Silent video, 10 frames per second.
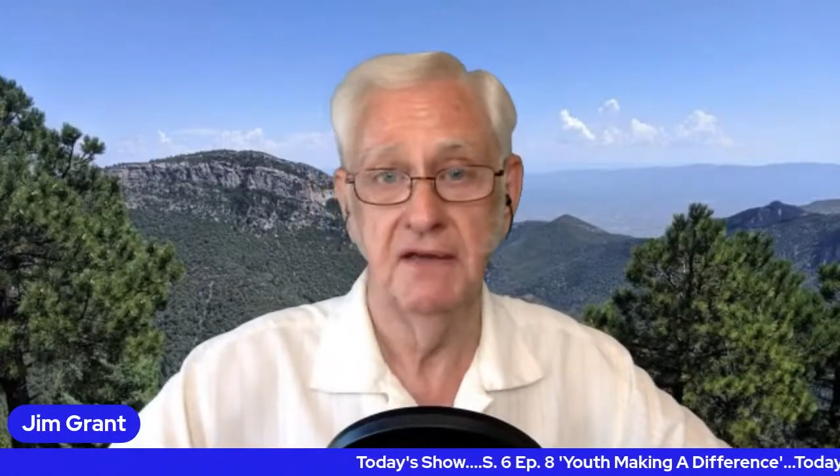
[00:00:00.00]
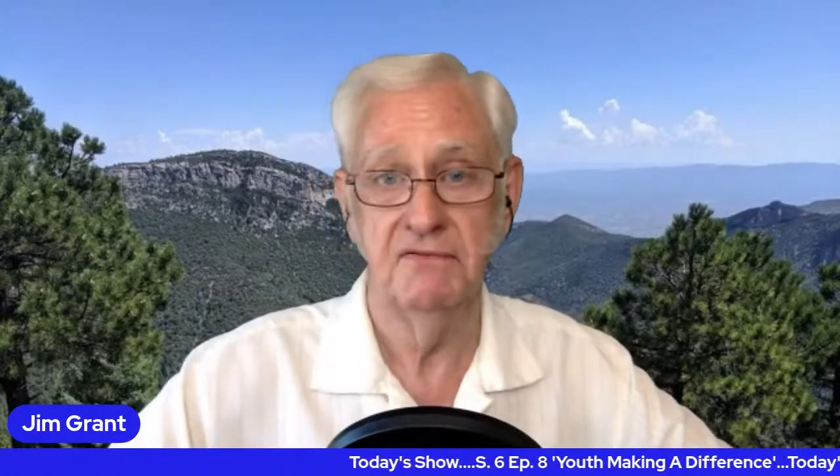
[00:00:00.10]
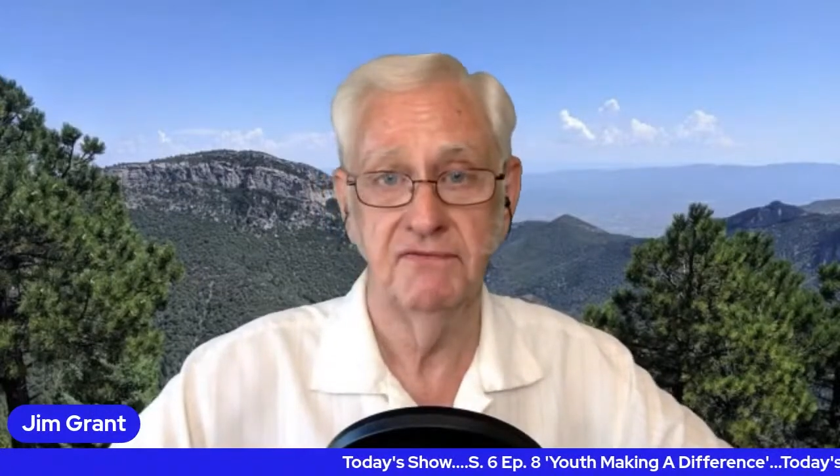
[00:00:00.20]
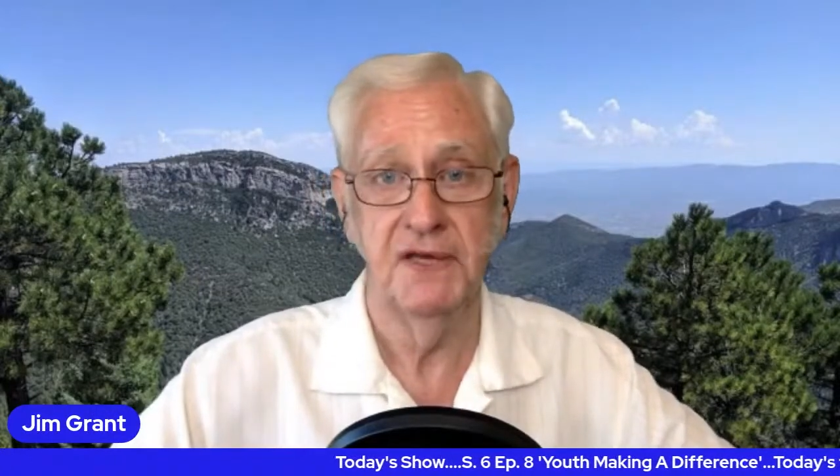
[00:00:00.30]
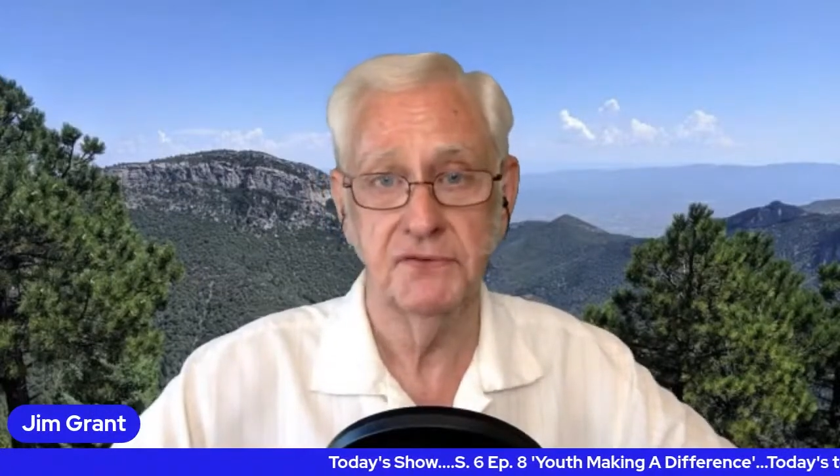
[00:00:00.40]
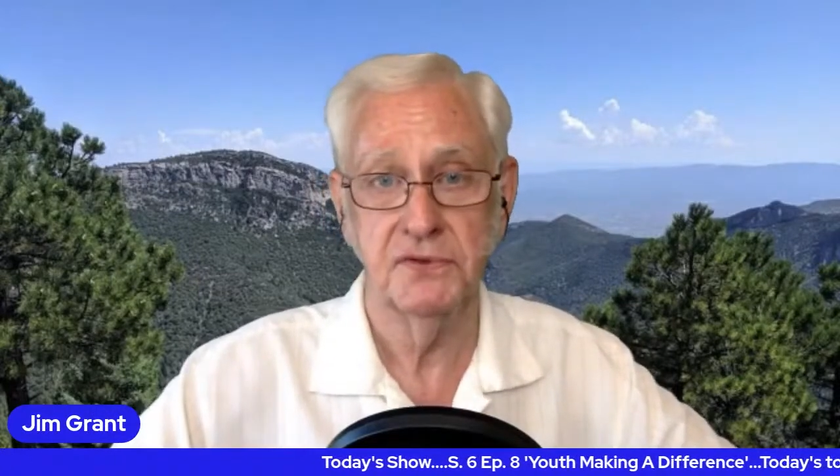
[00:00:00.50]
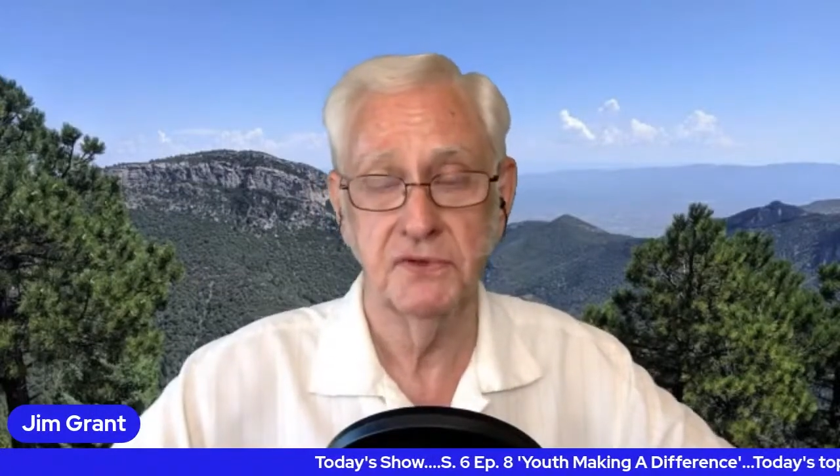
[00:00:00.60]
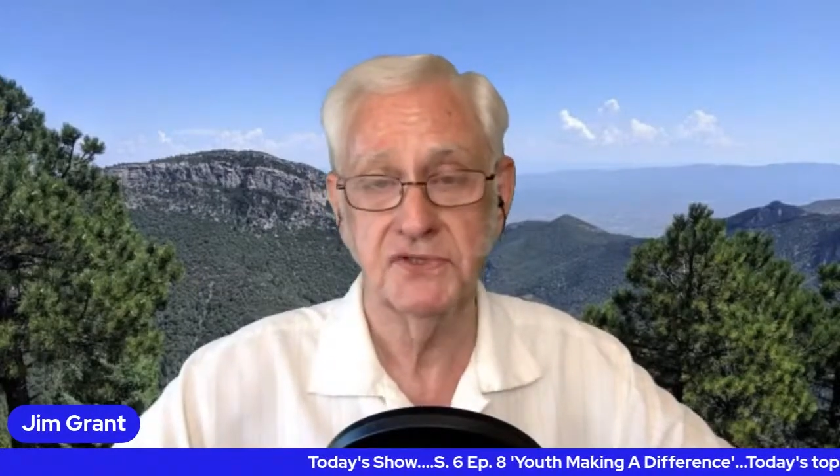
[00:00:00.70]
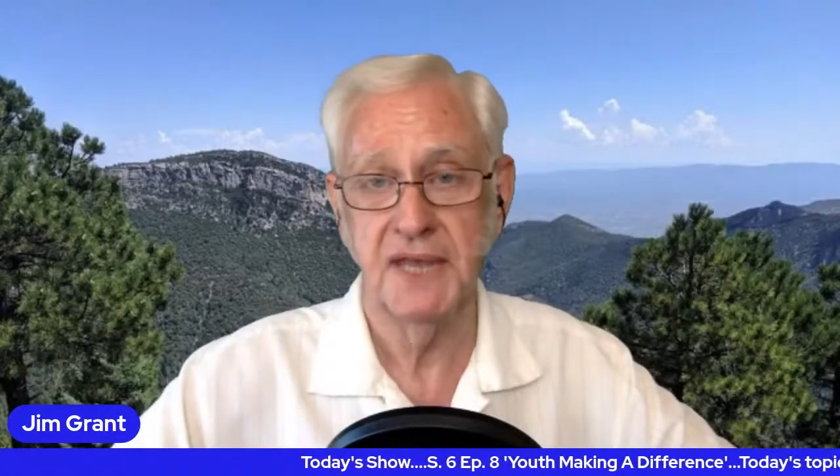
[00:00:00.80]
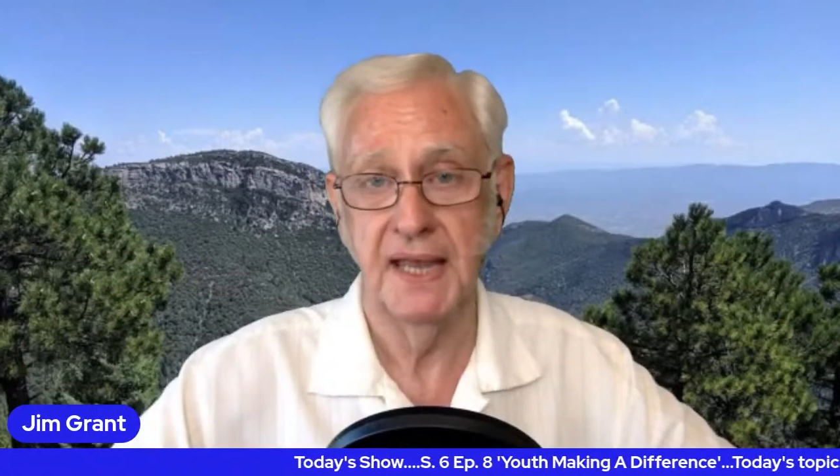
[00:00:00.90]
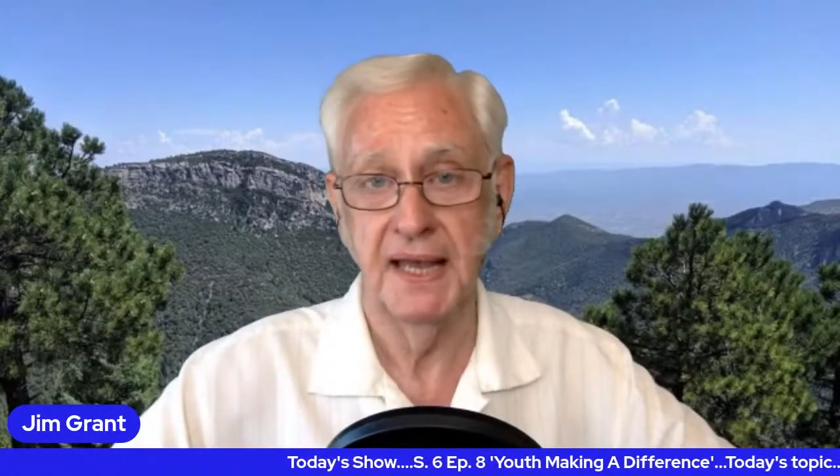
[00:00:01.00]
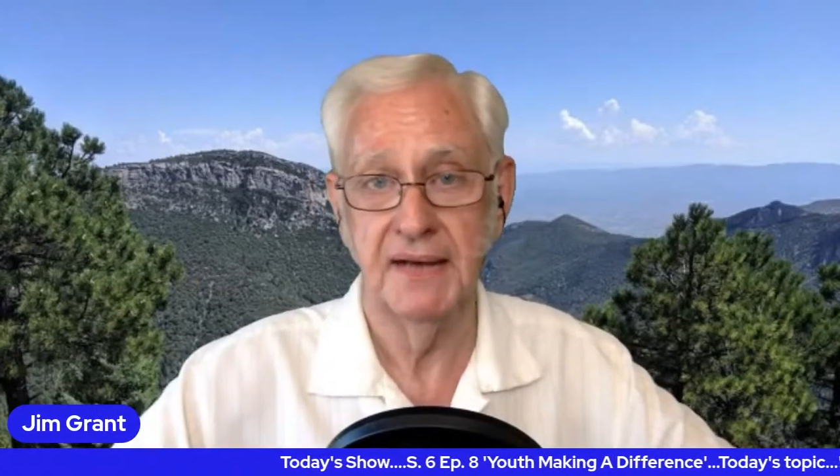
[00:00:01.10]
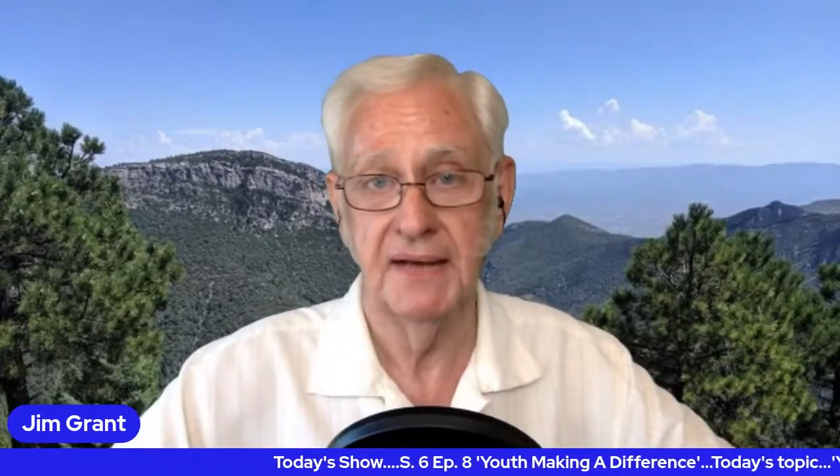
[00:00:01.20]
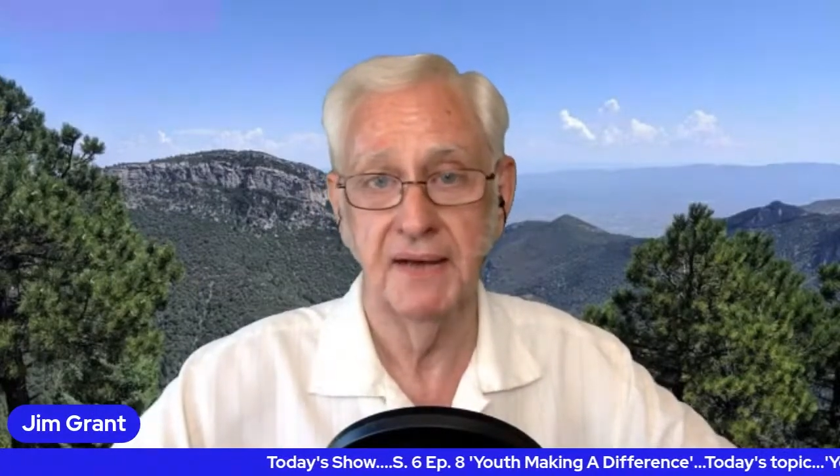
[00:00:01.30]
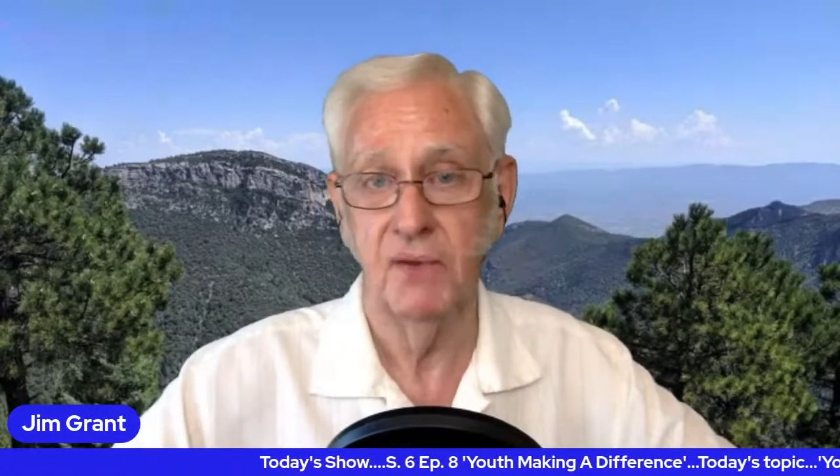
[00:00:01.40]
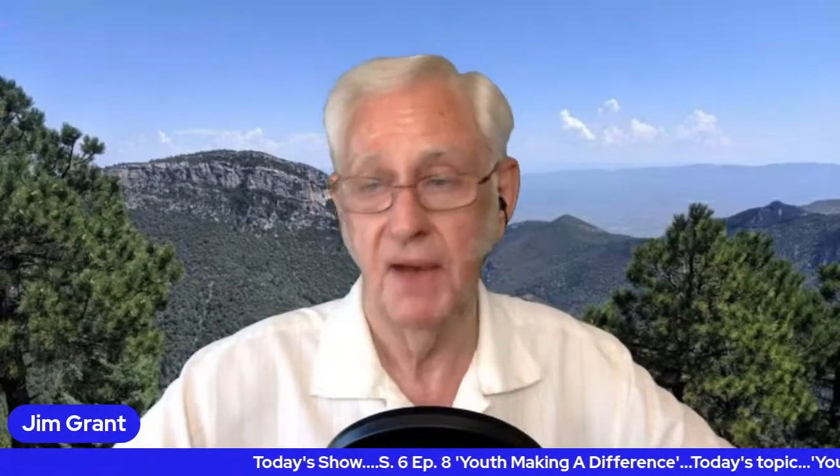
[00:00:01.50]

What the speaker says: inventors and